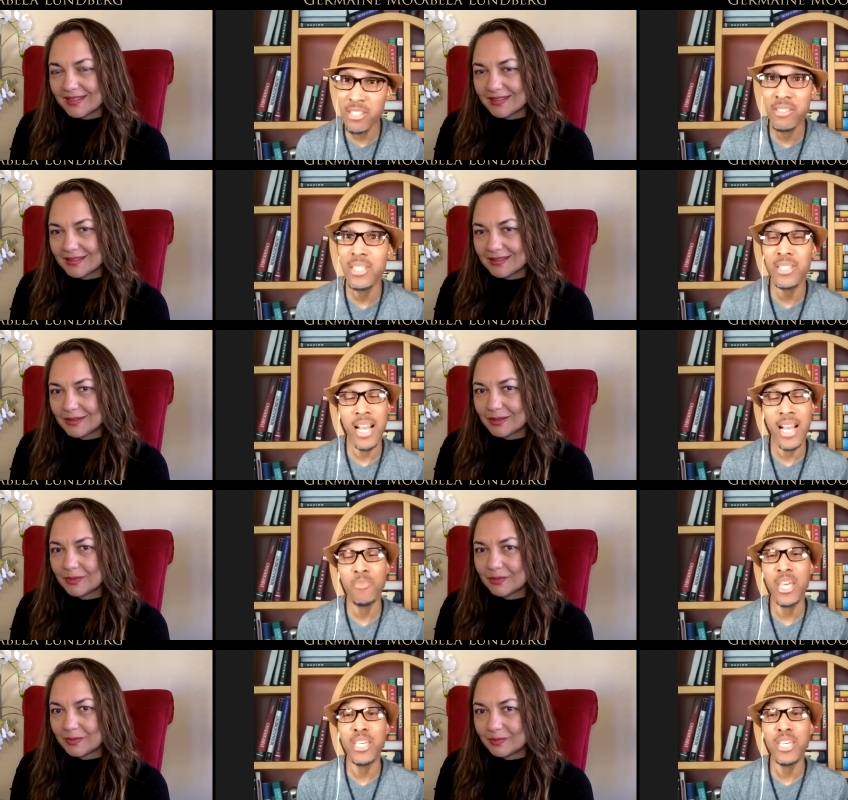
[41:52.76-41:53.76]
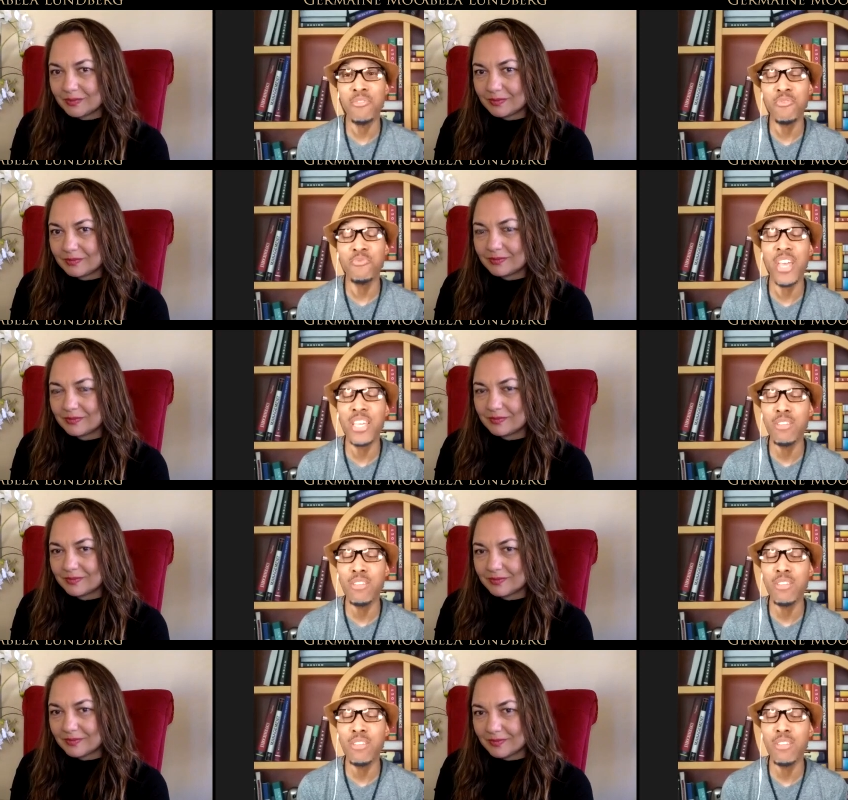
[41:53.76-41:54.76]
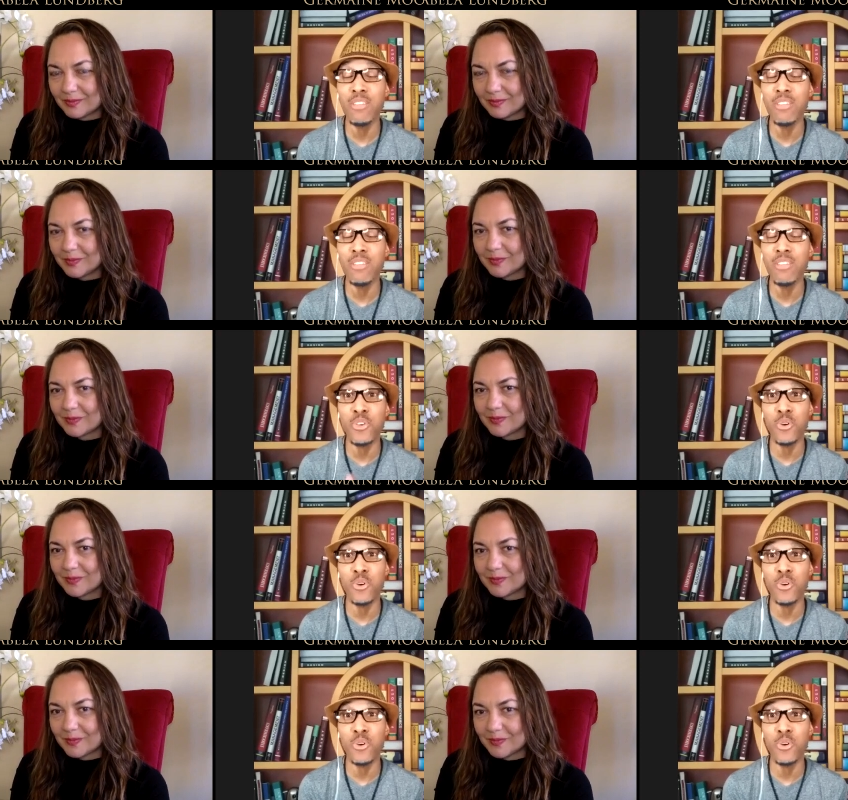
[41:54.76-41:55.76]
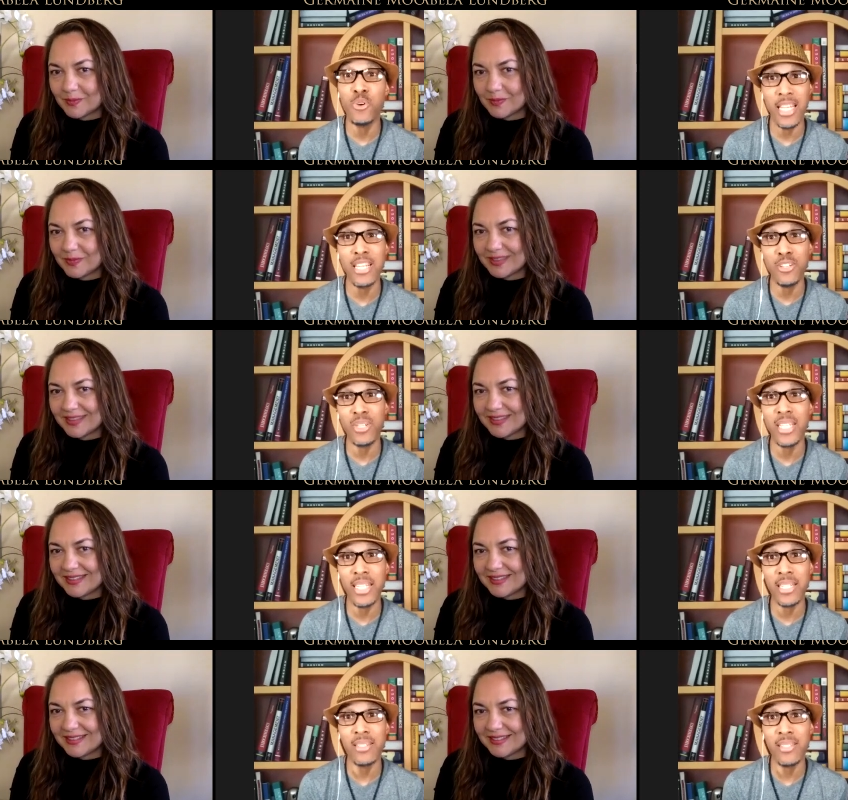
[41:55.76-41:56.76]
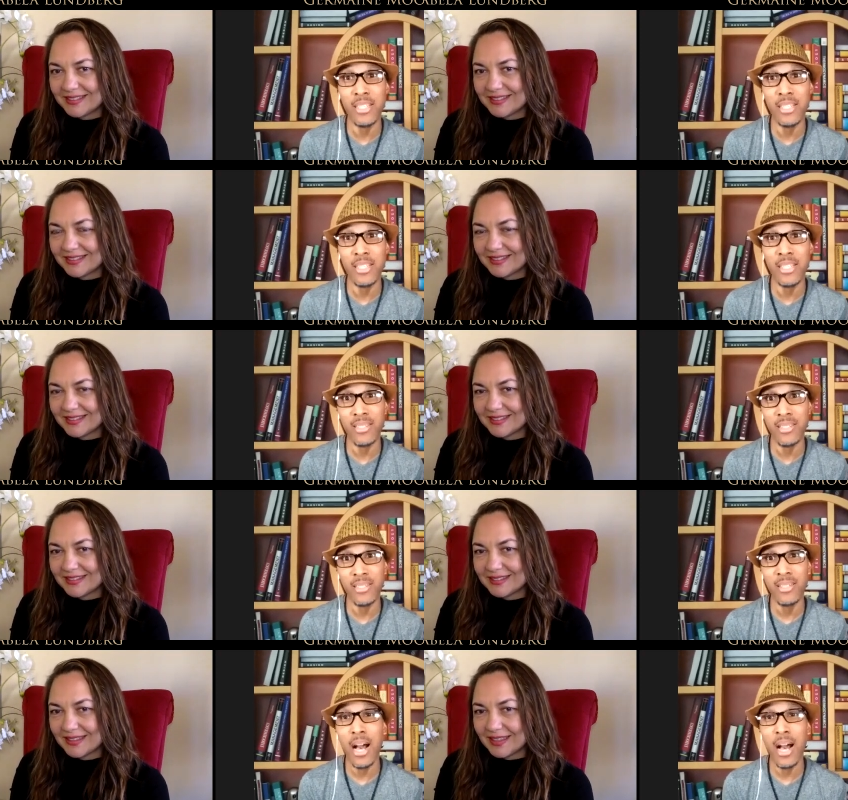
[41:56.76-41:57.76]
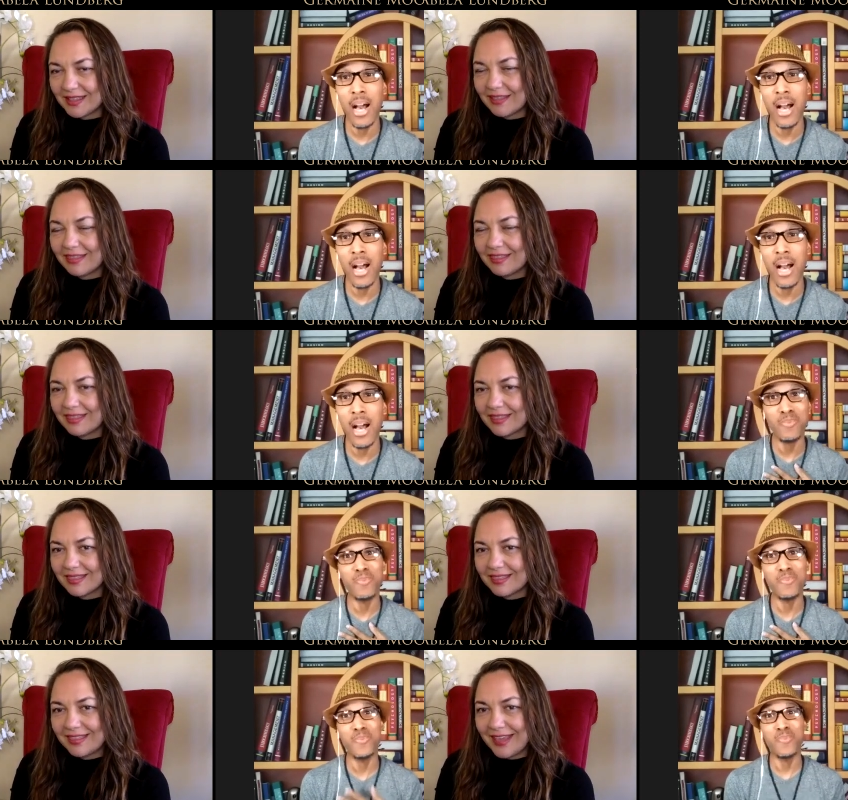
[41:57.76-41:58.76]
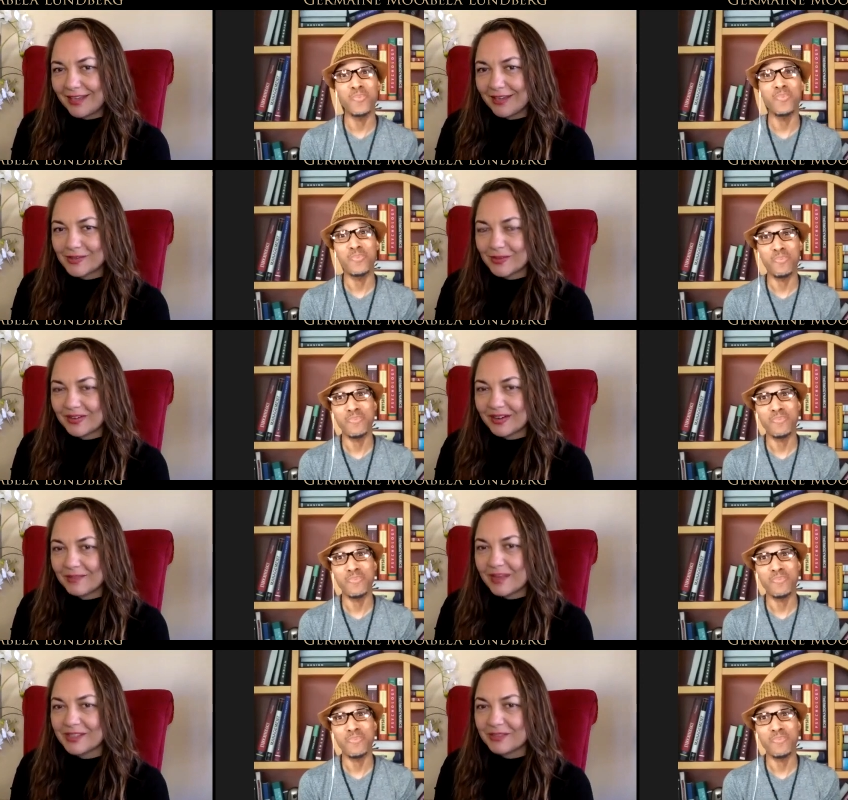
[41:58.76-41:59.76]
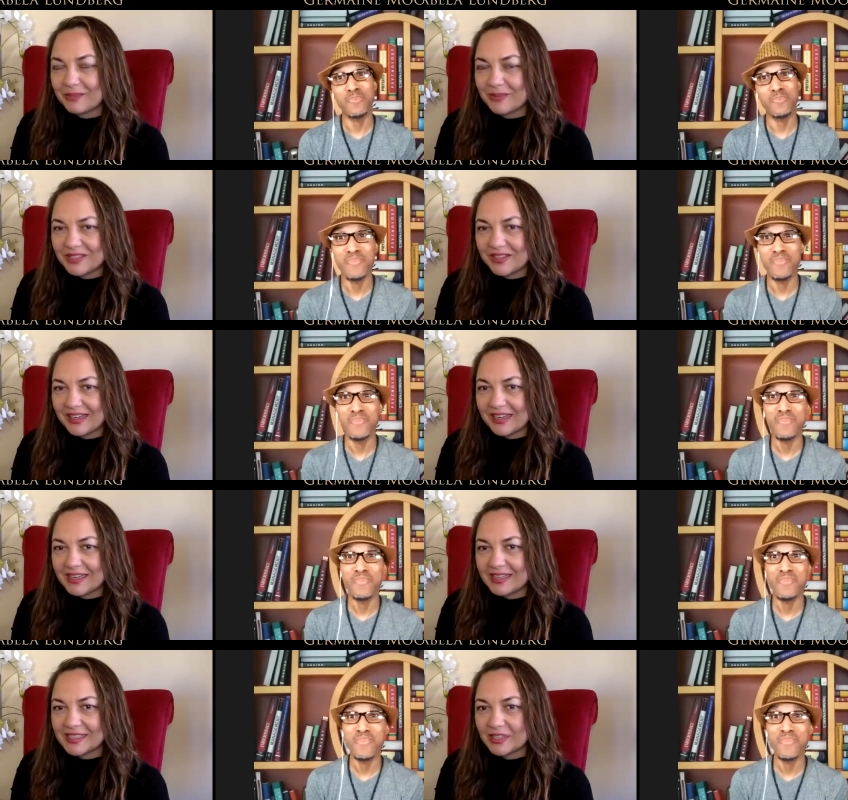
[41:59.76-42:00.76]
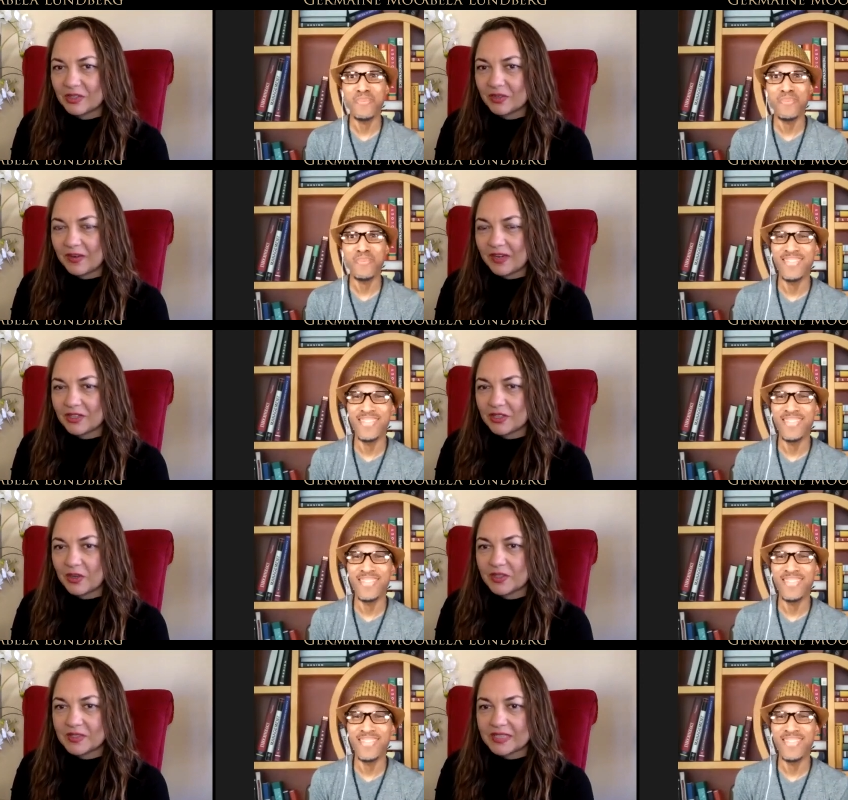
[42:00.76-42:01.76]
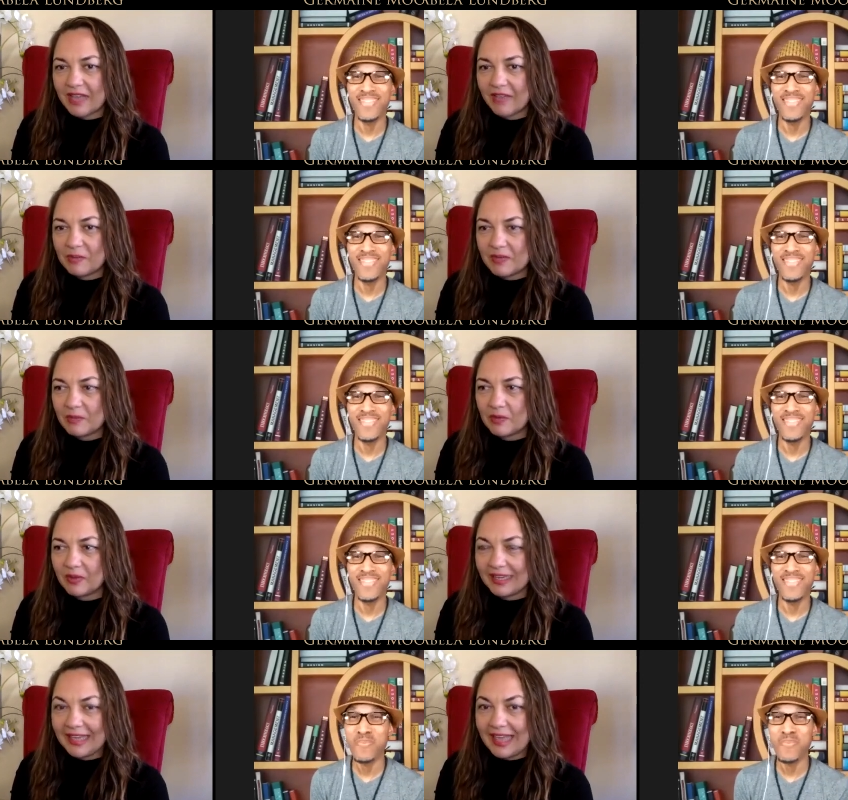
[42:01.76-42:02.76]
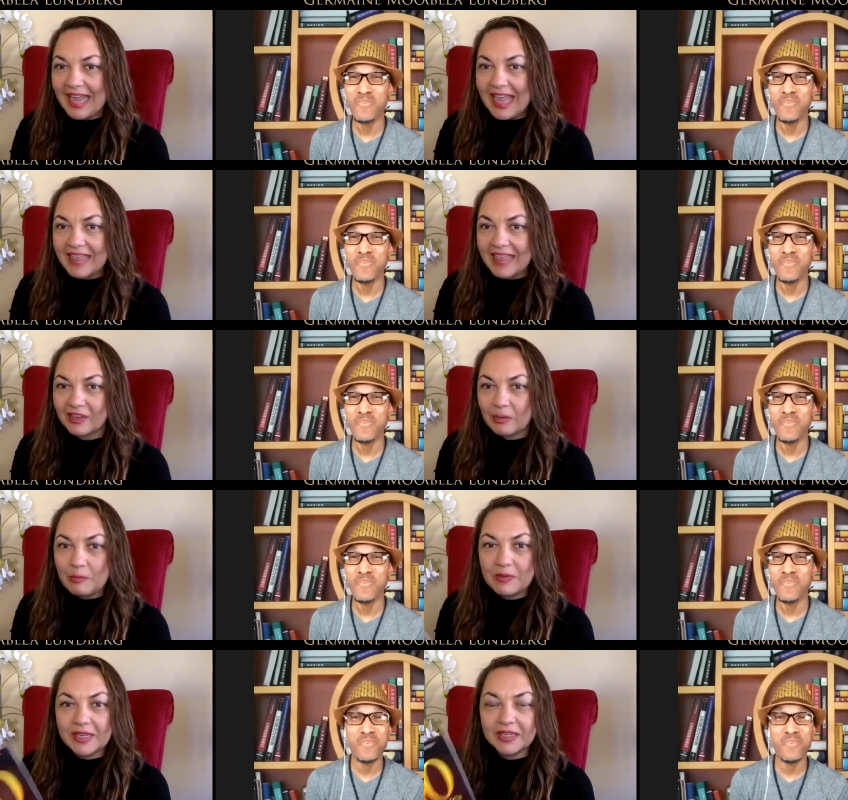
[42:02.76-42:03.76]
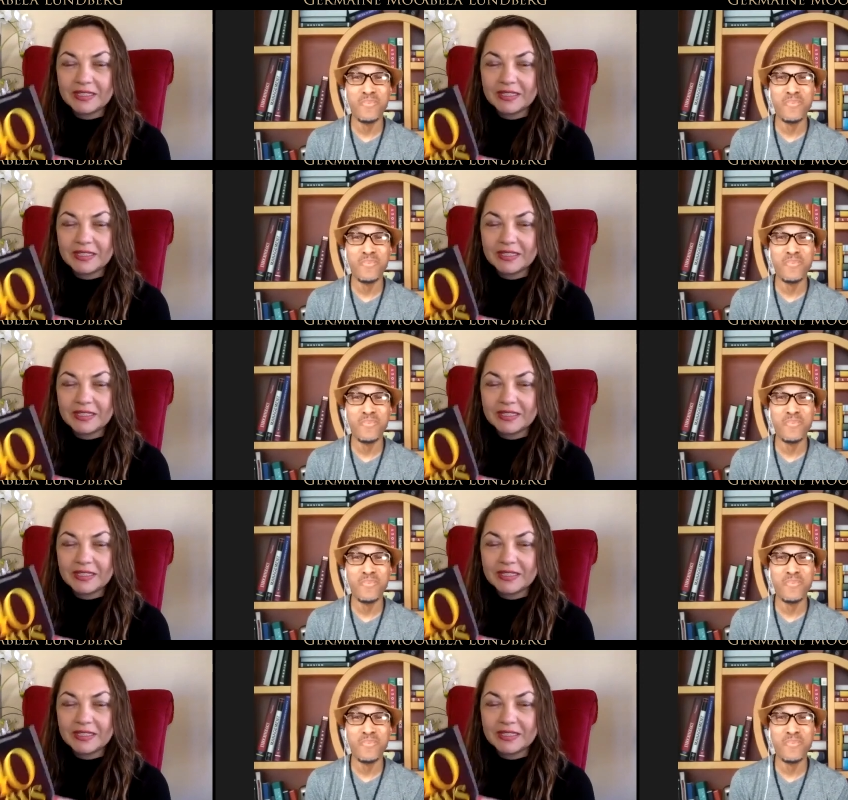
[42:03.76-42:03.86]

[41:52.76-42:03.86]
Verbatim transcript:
Speaker 1: during this time. Thank you, for, thank you for sharing your life and your legacy with us. I'm honored.
Speaker 2: Thank you, sweetheart. Much appreciated. And it's such a great joy to have a people again that are big